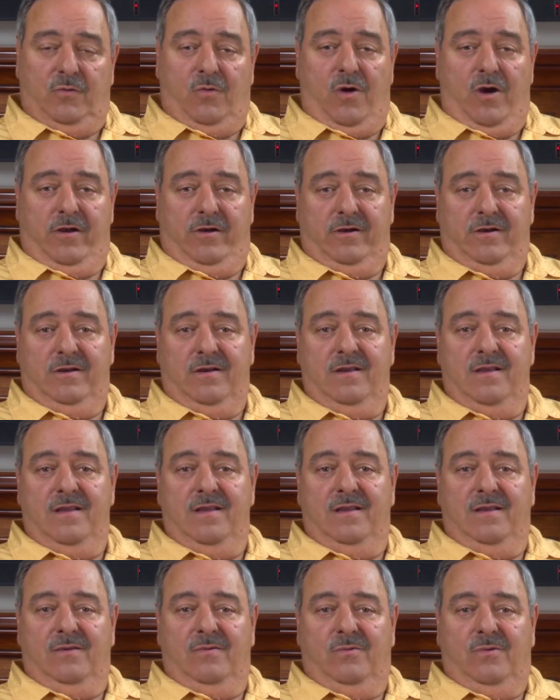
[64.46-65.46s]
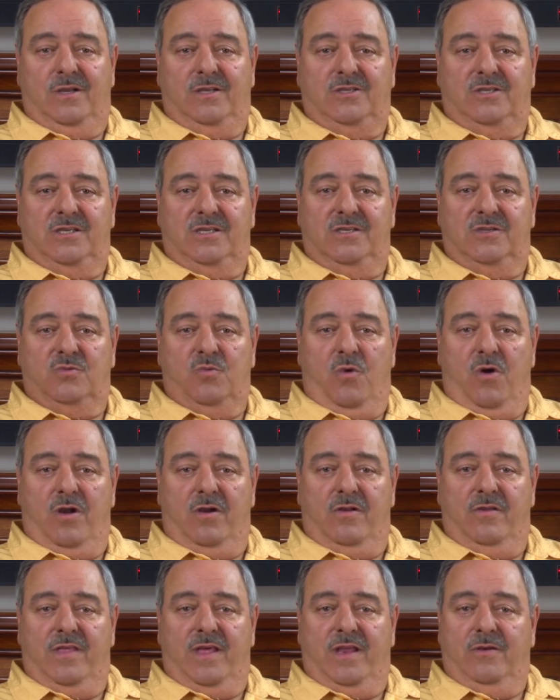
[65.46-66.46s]
water, which is
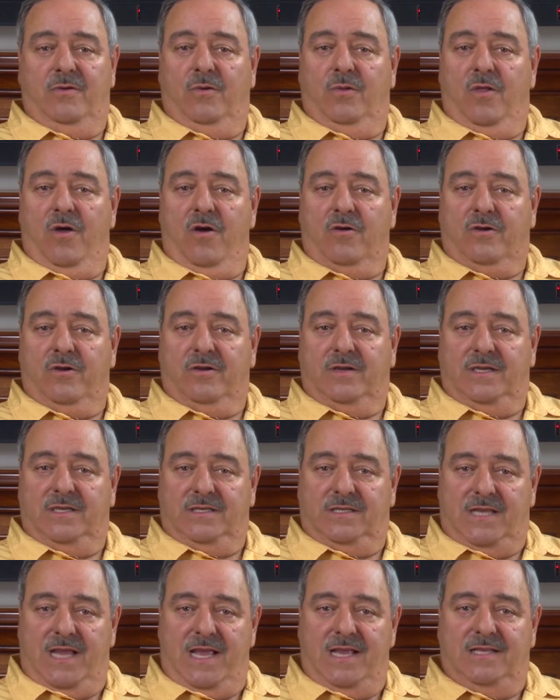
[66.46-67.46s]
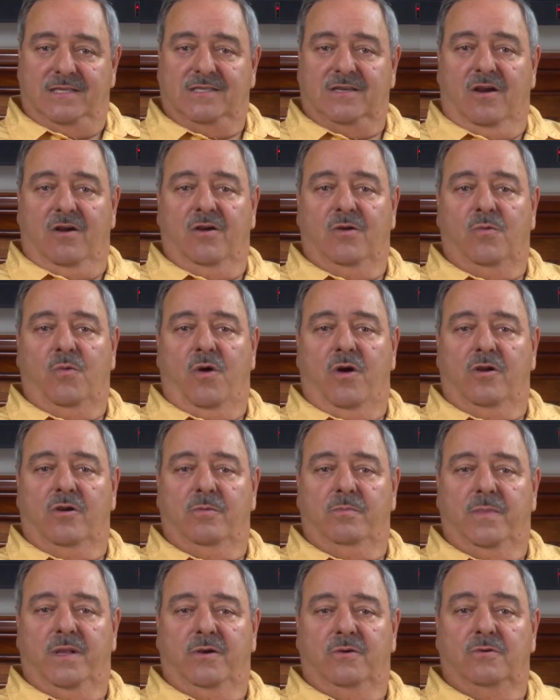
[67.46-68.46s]
water that no longer contains hard water
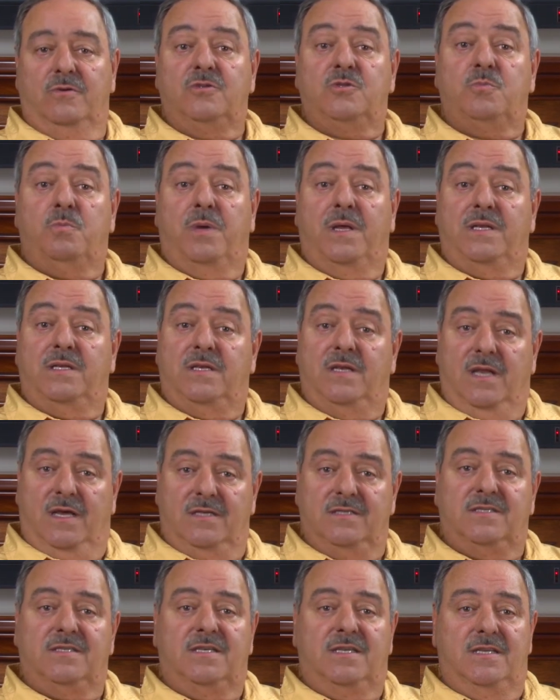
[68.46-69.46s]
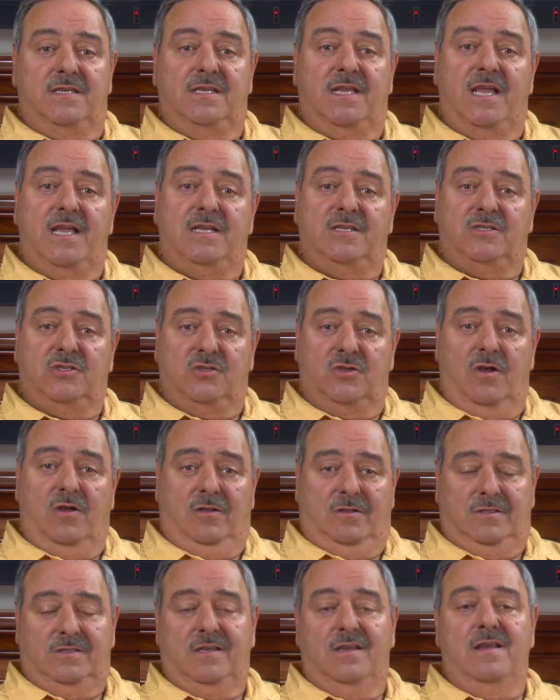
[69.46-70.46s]
minerals but does contain
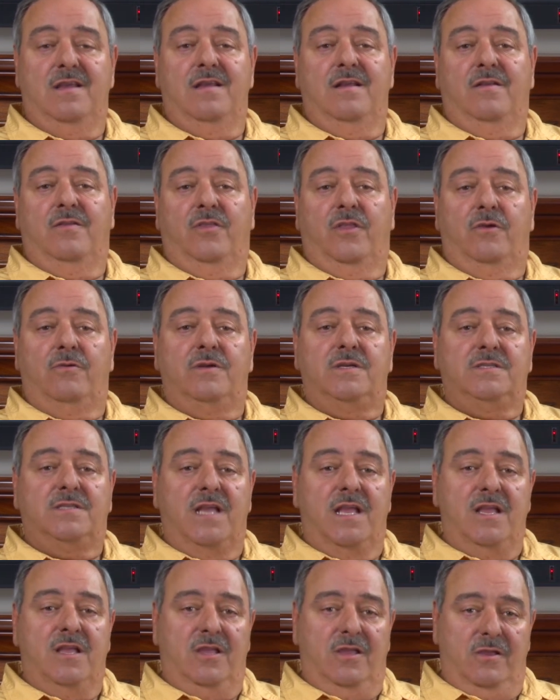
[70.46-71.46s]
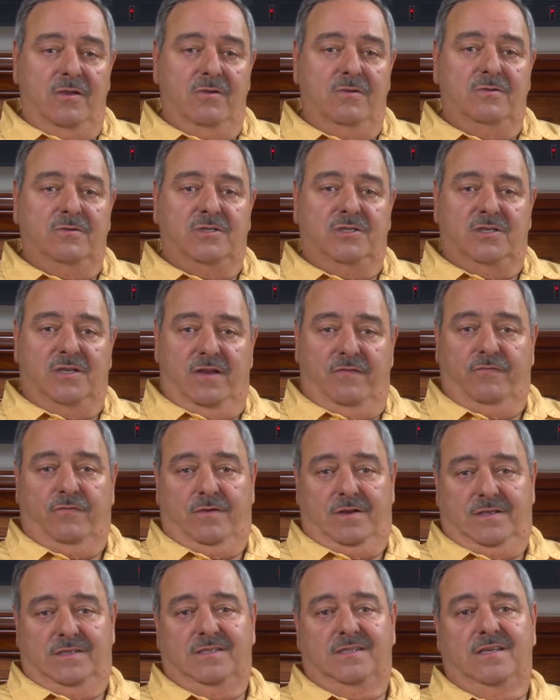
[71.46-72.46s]
salt. There is a huge
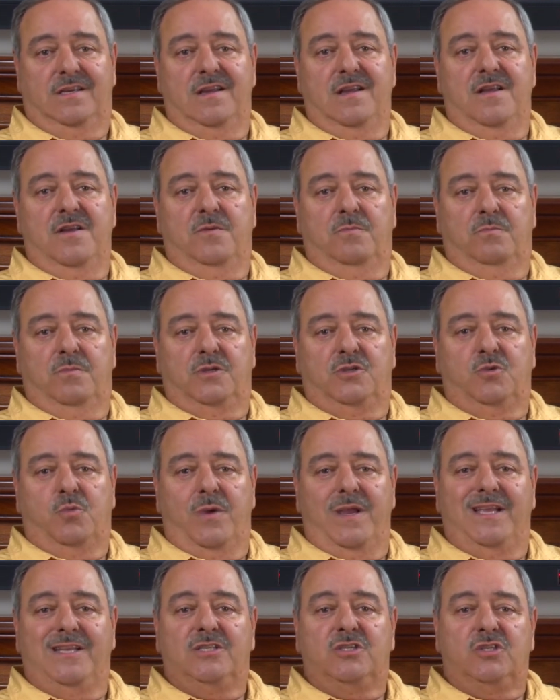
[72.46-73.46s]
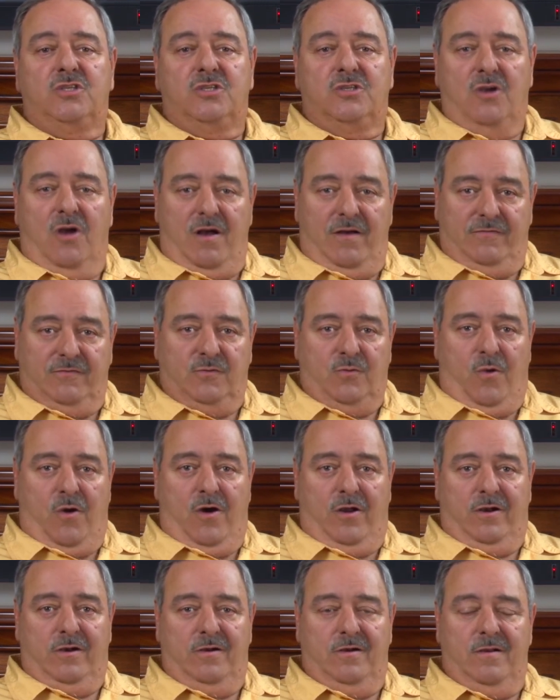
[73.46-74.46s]
difference between soft
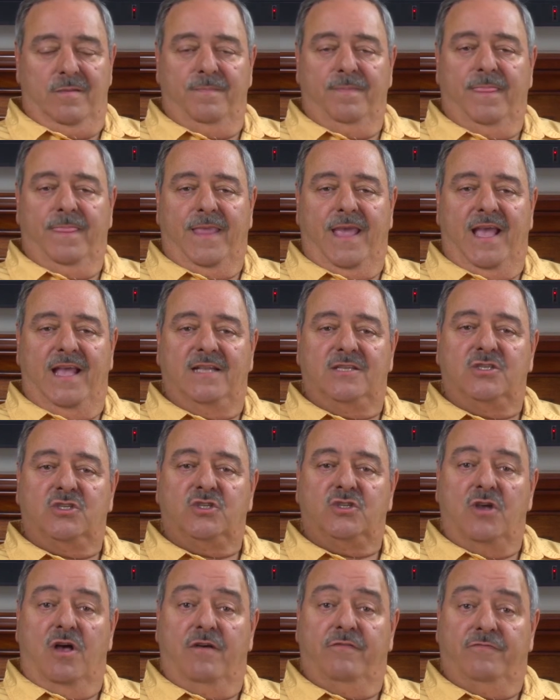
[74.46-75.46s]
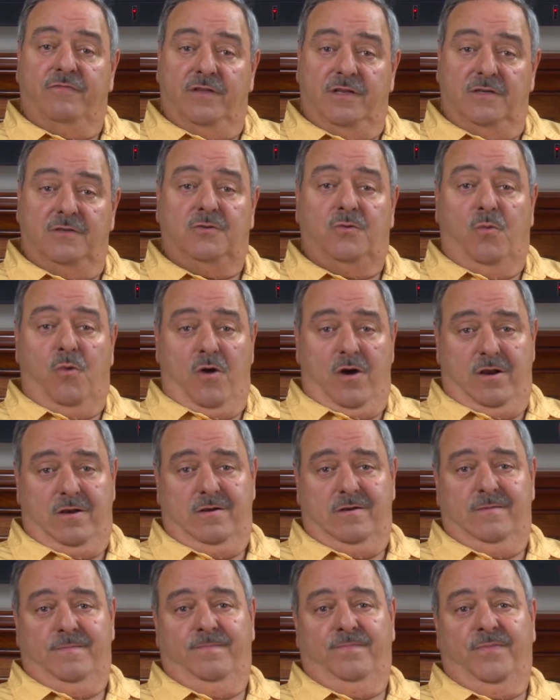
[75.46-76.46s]
water and softened
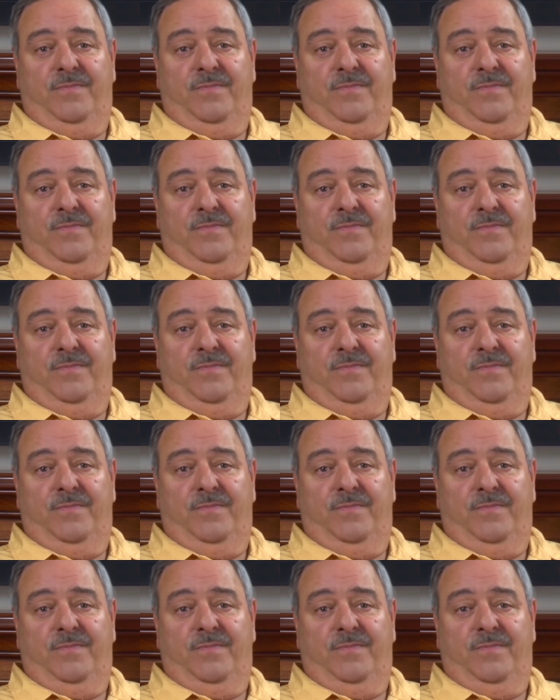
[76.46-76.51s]
water.